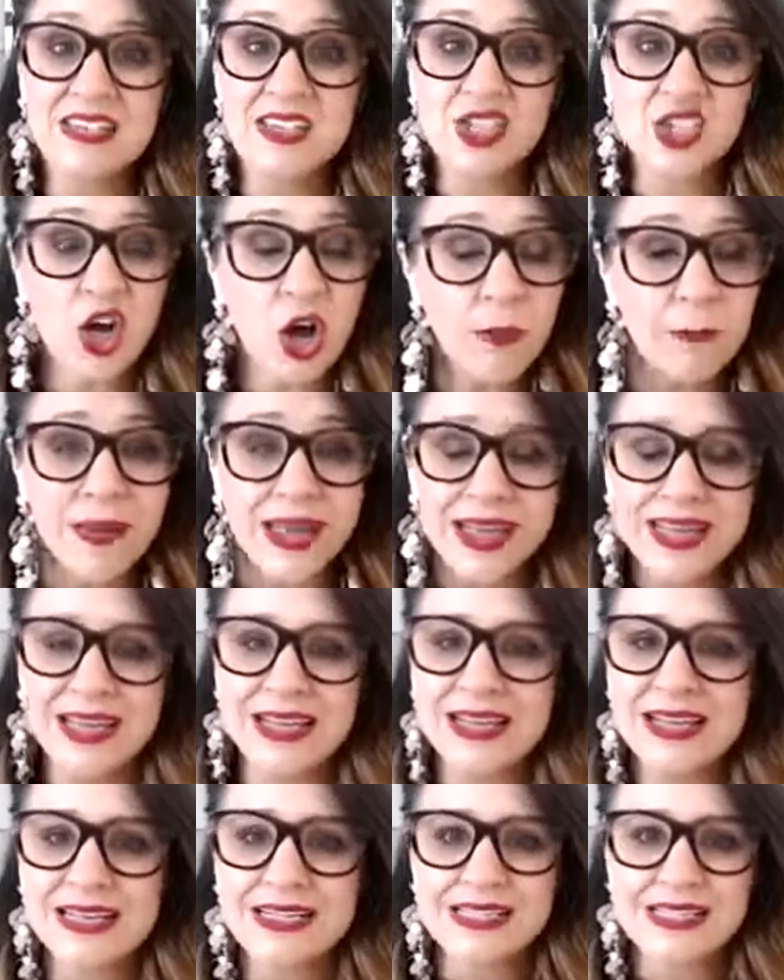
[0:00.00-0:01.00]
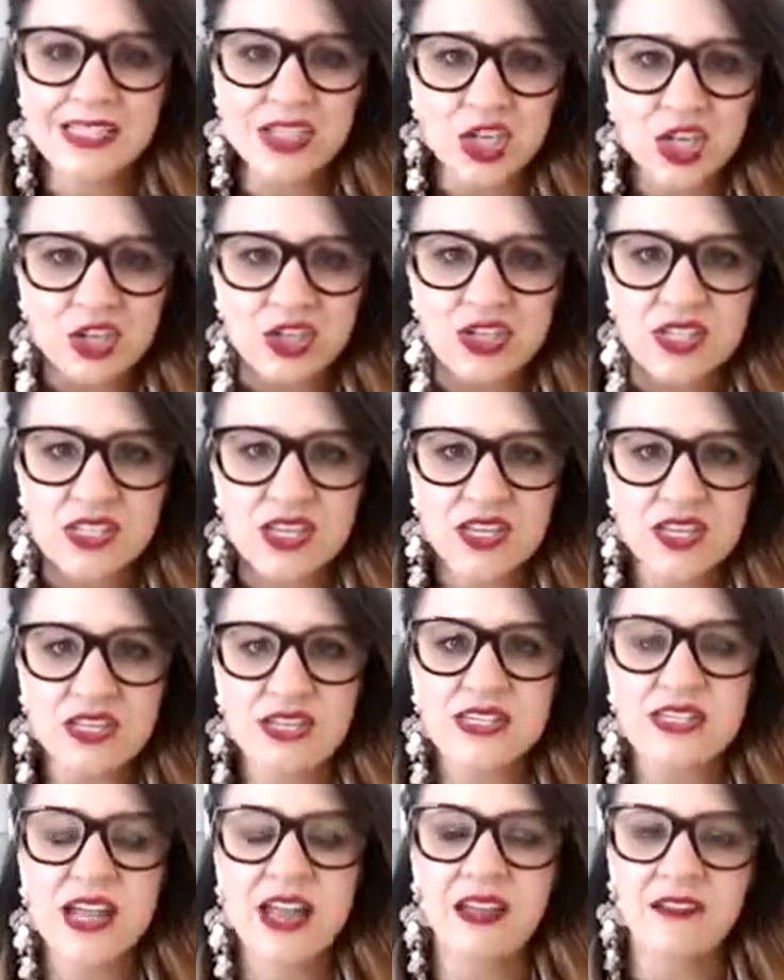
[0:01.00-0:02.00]
stop making
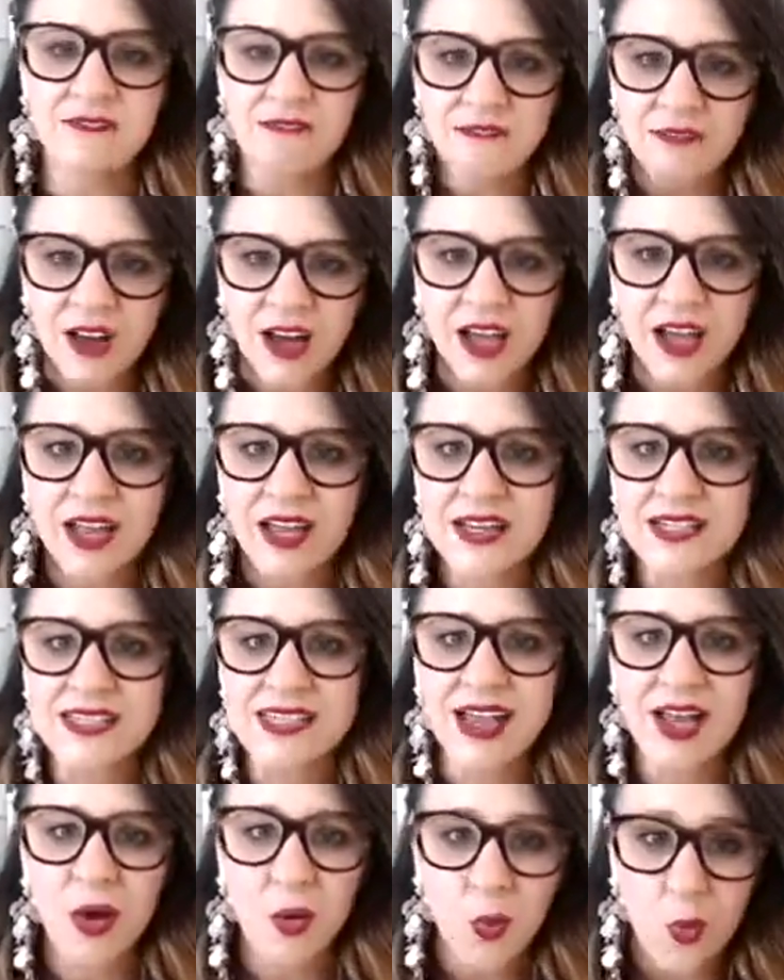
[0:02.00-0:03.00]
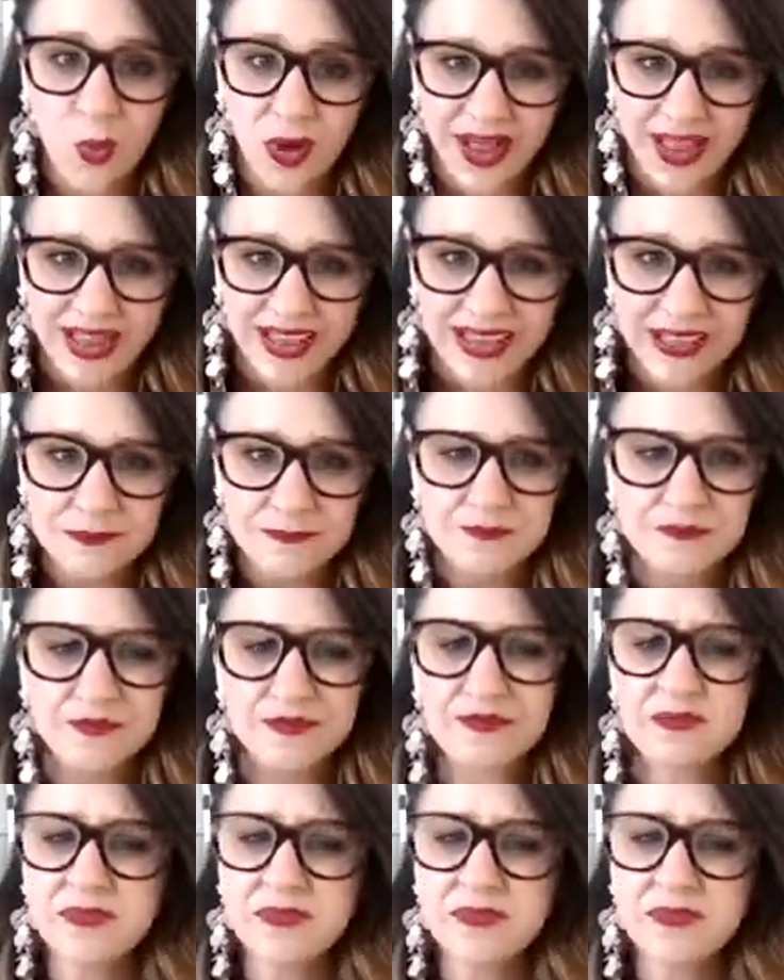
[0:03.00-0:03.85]
excuses and find a way.